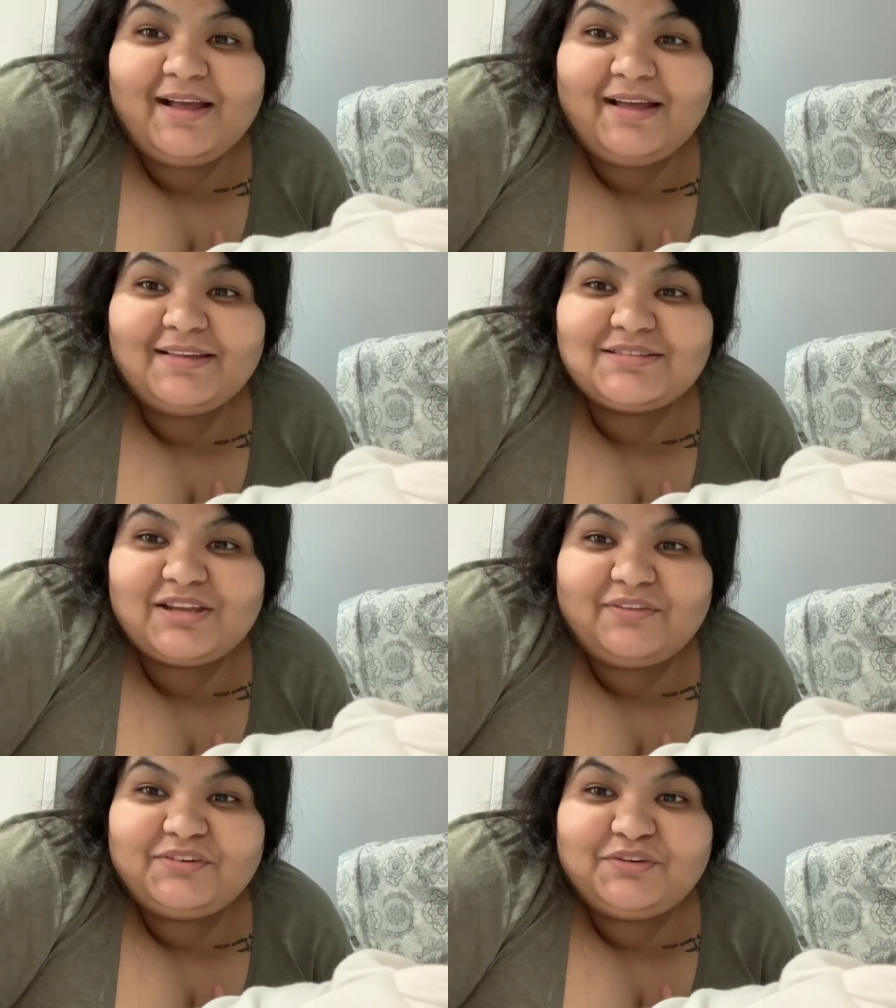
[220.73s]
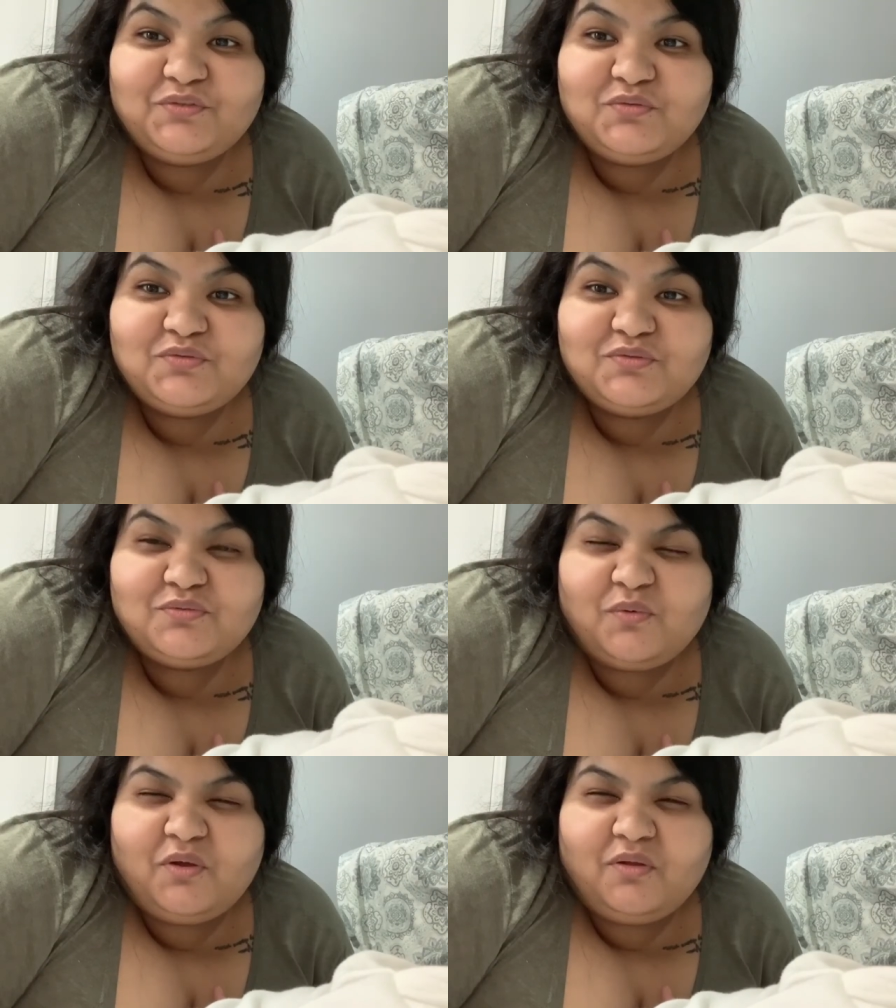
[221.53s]
Guys, good afternoon.
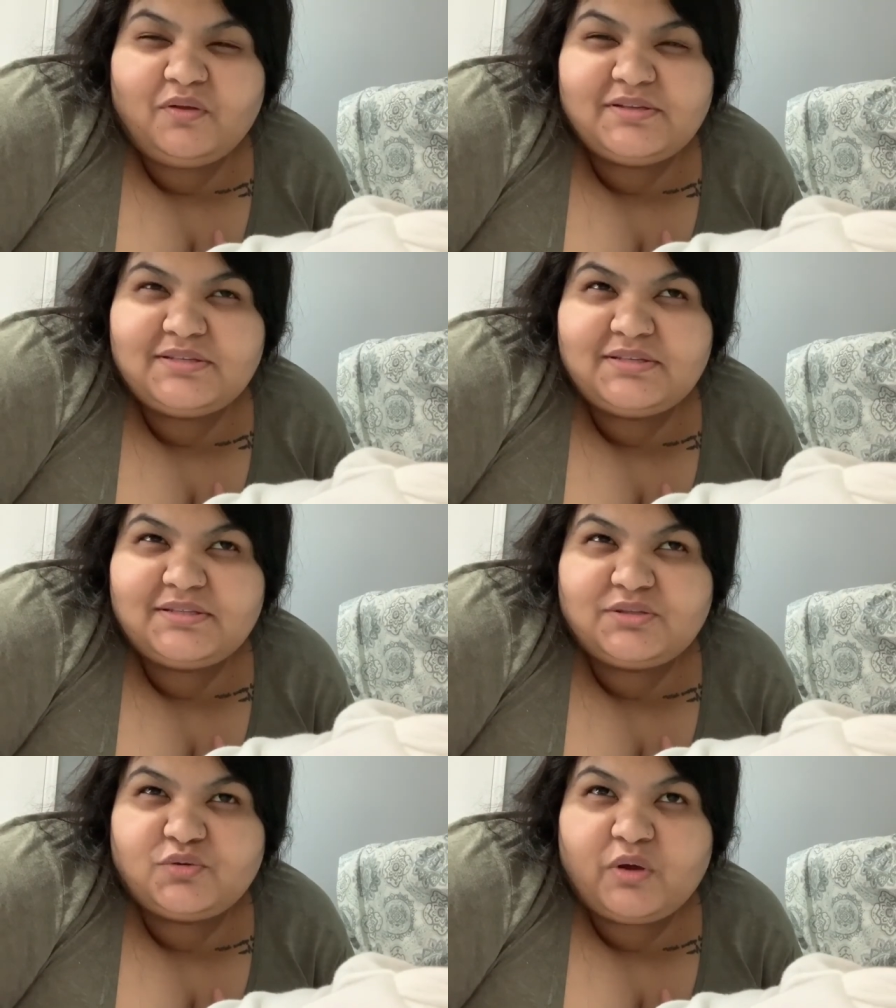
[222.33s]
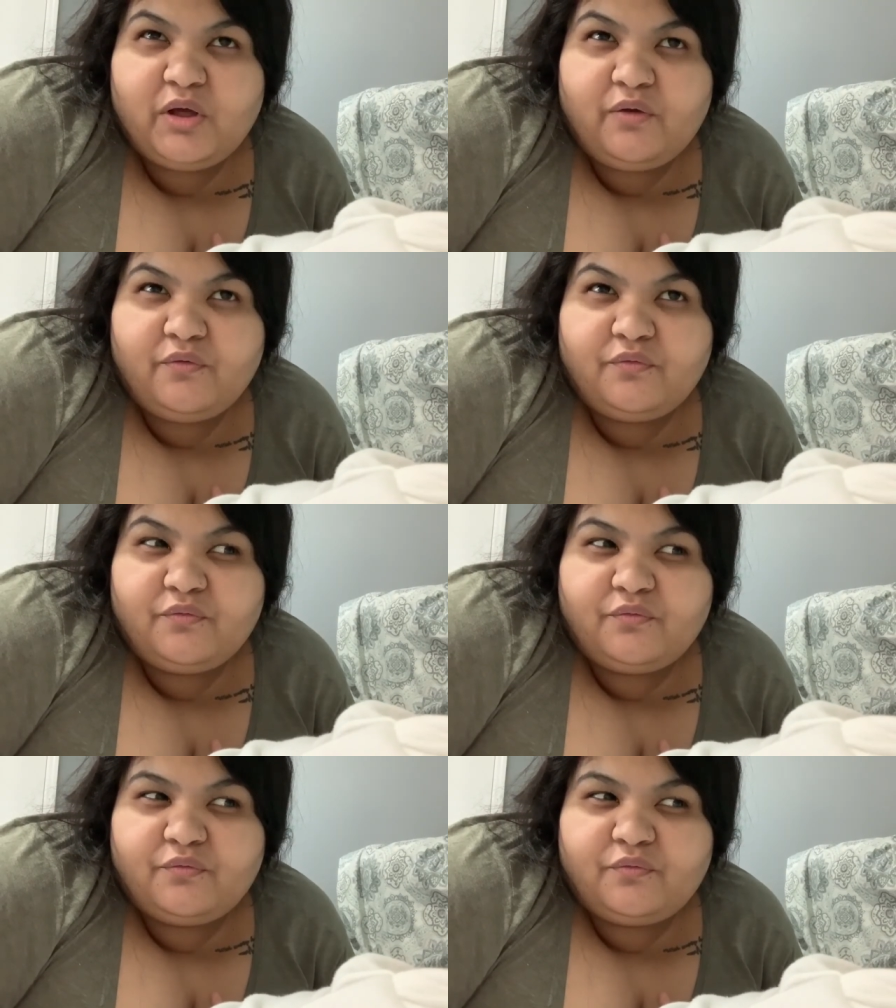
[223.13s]
Well, it's 12.
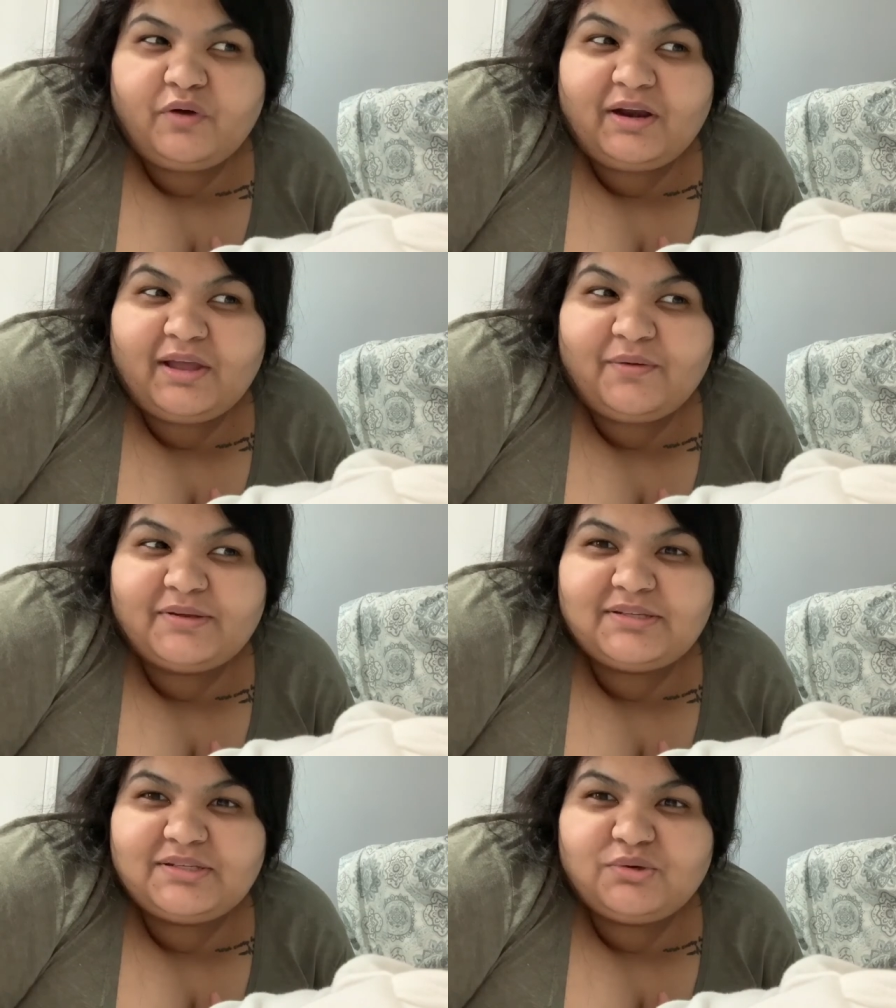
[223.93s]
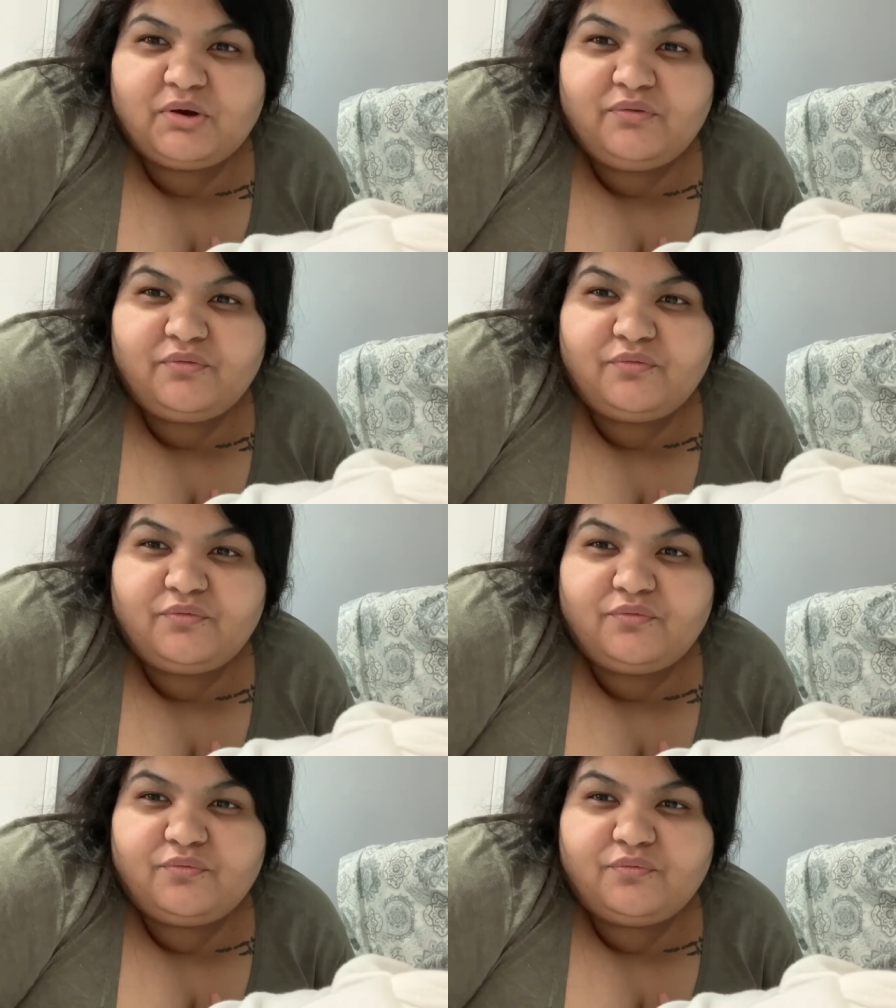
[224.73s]
Right now it's
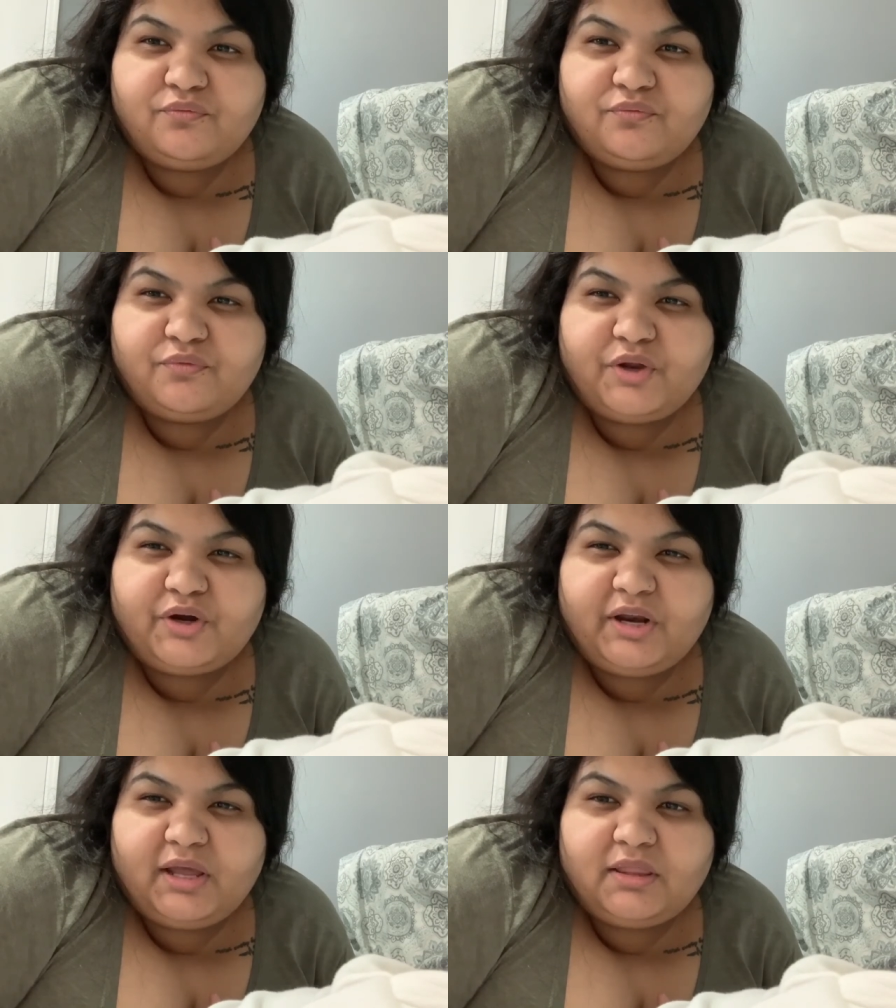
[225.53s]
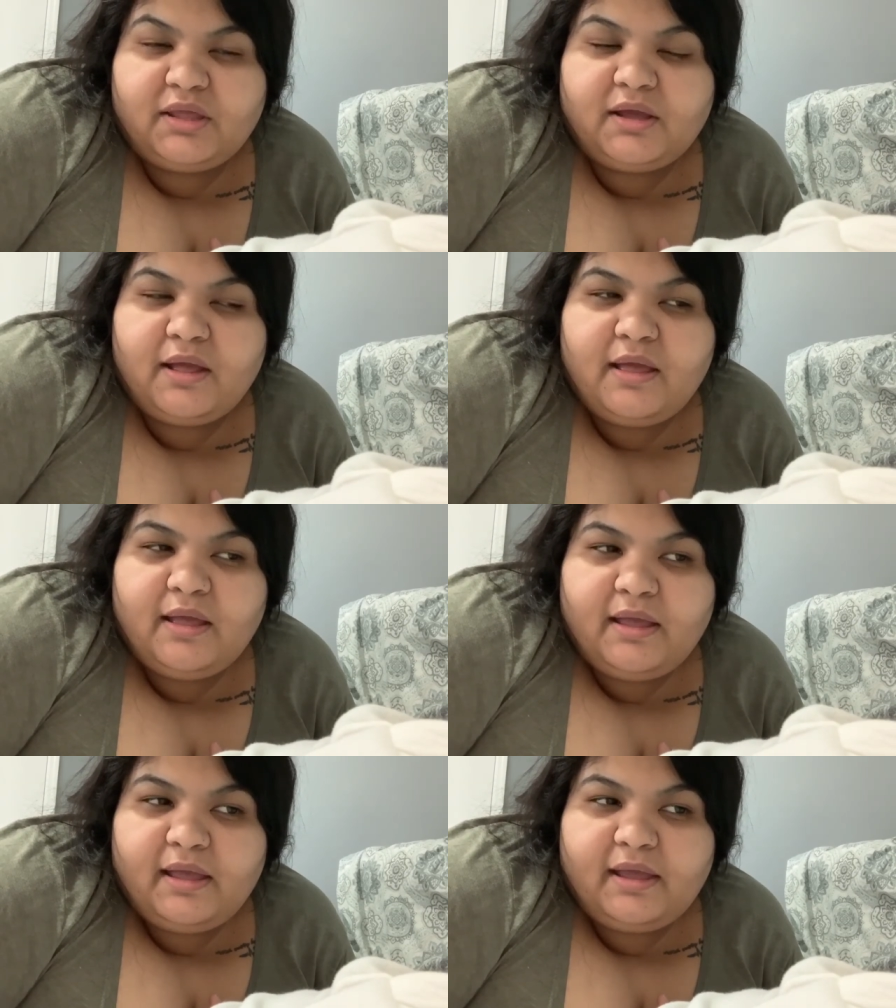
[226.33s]
12.30, I think
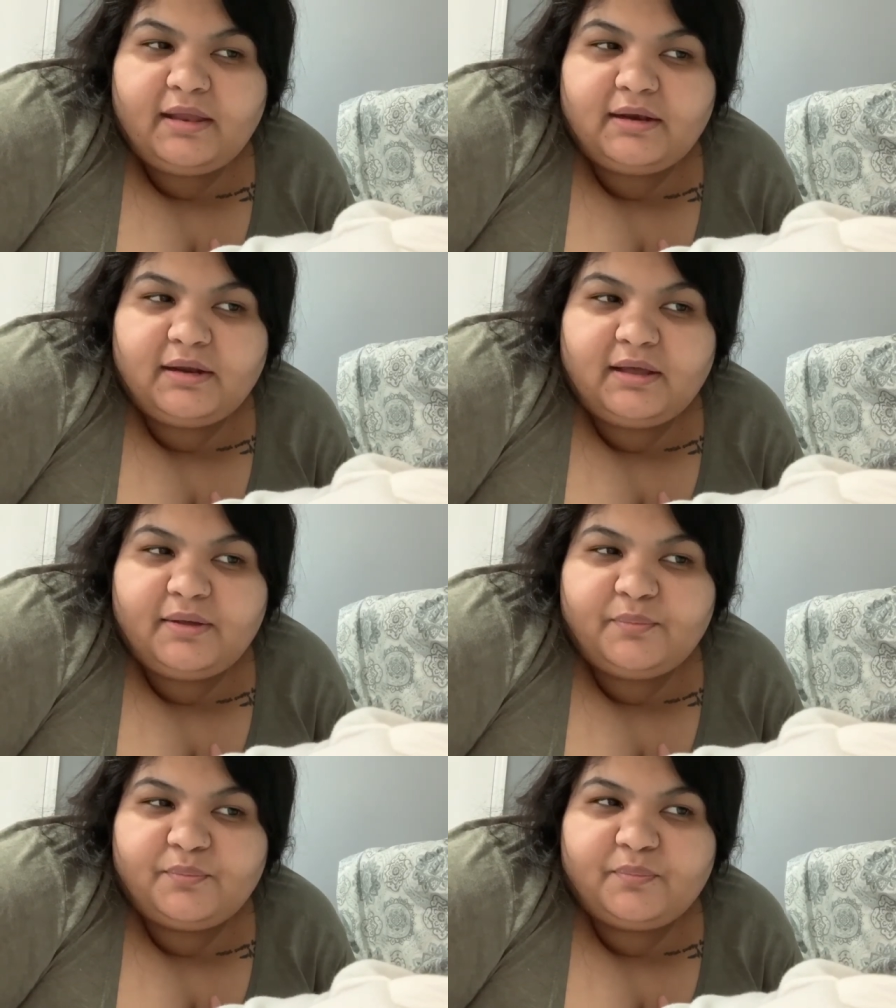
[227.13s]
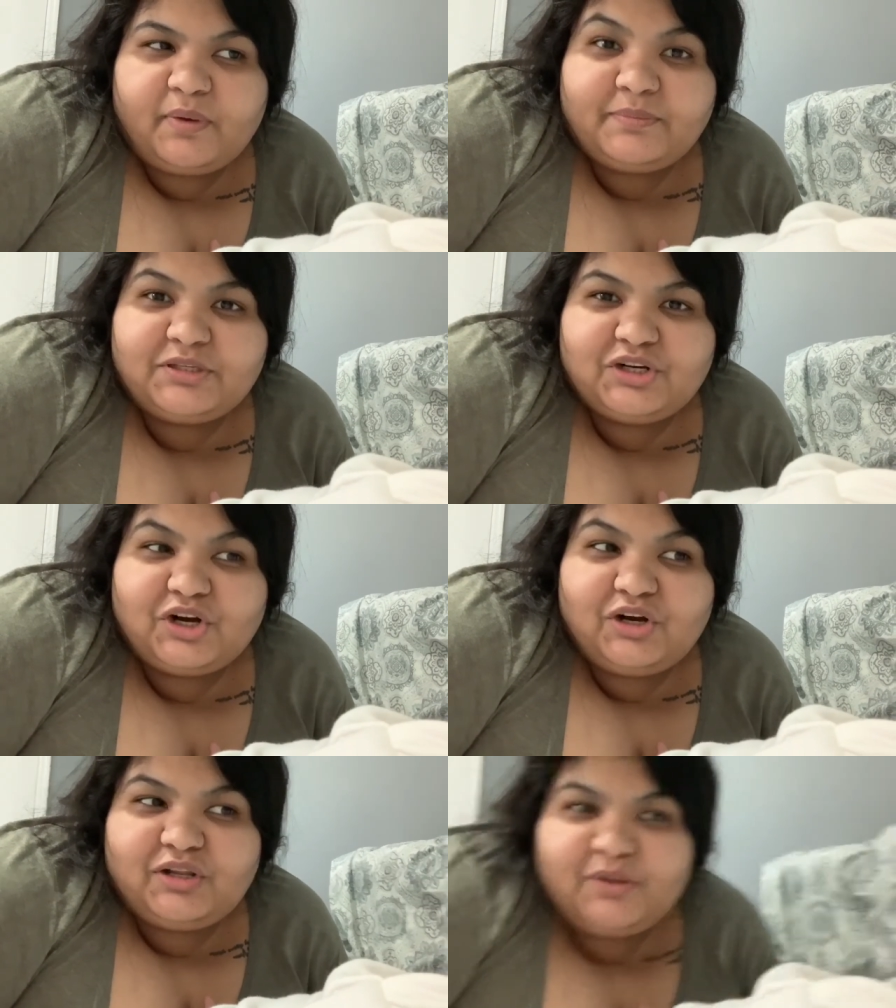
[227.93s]
and um i'm just here
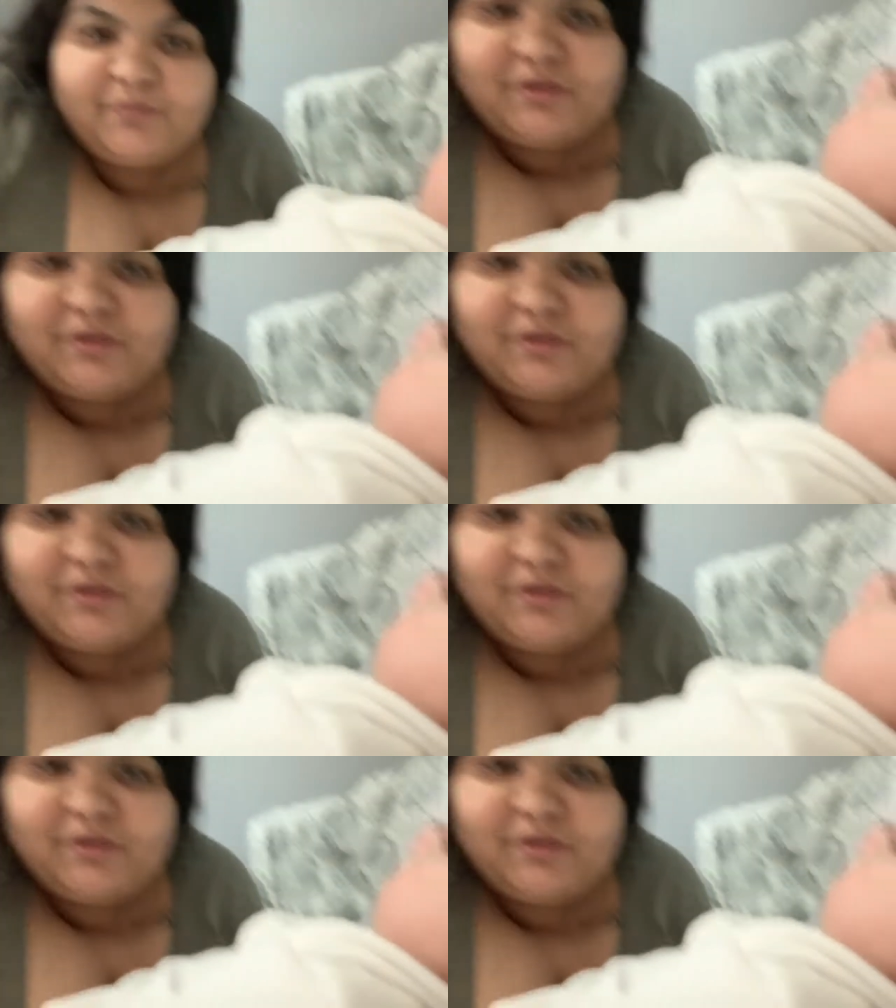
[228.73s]
currently with